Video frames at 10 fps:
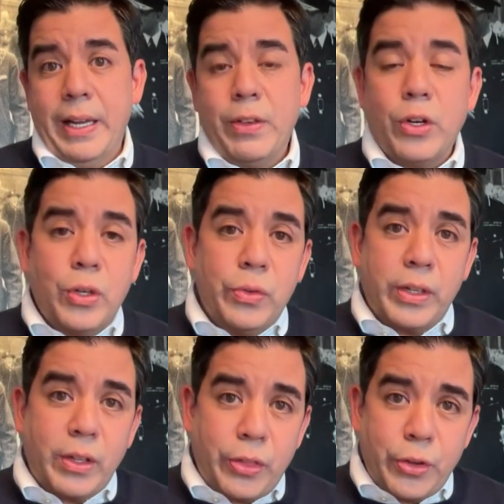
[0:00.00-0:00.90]
They're
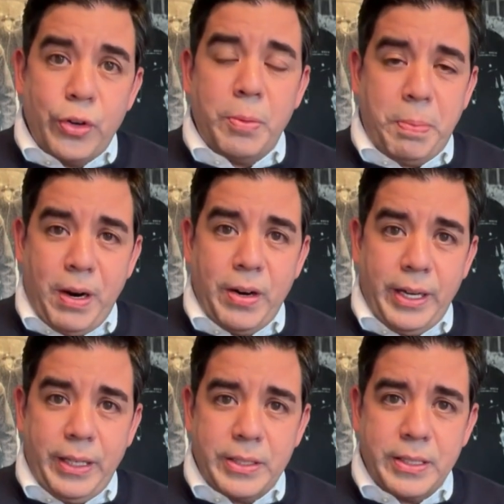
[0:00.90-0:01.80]
using third
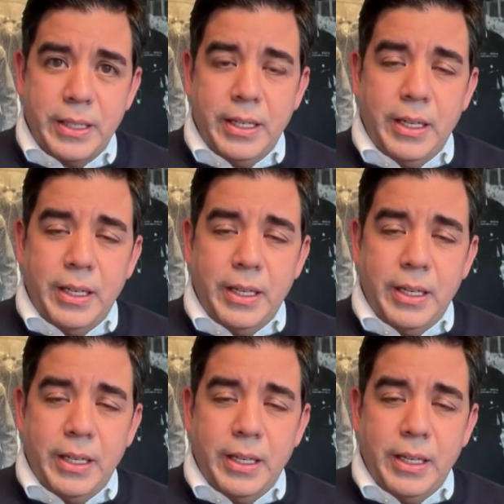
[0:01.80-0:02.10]
parties